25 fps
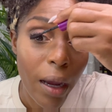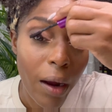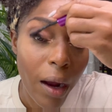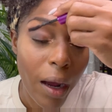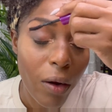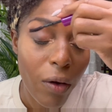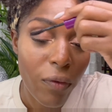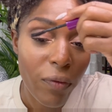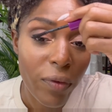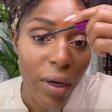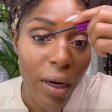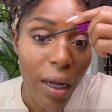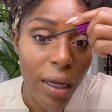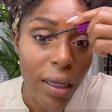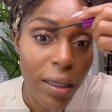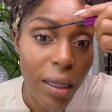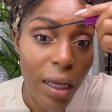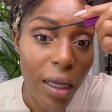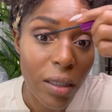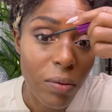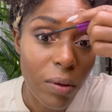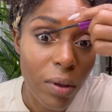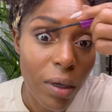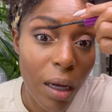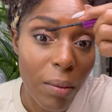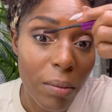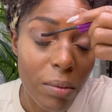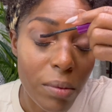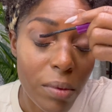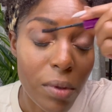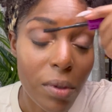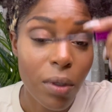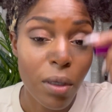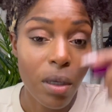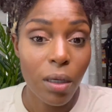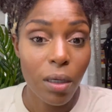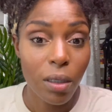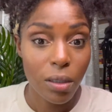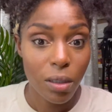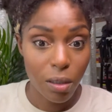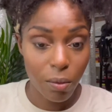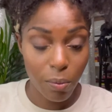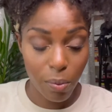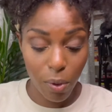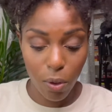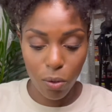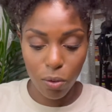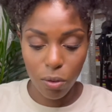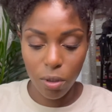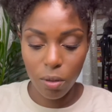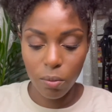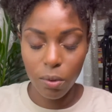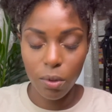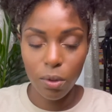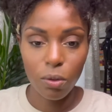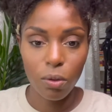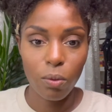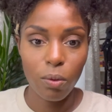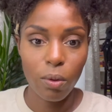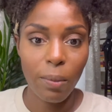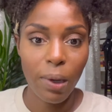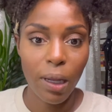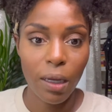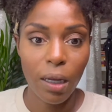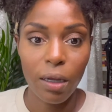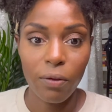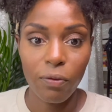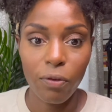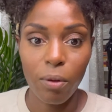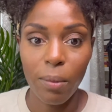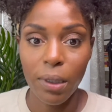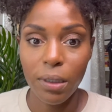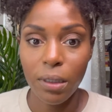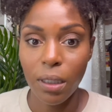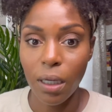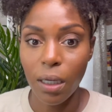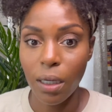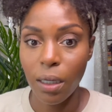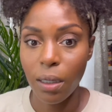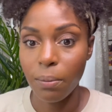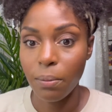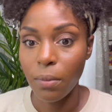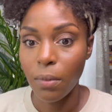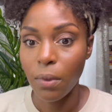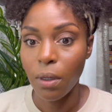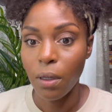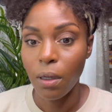I don't feel like that's what I'm supposed to be doing with my life or my time.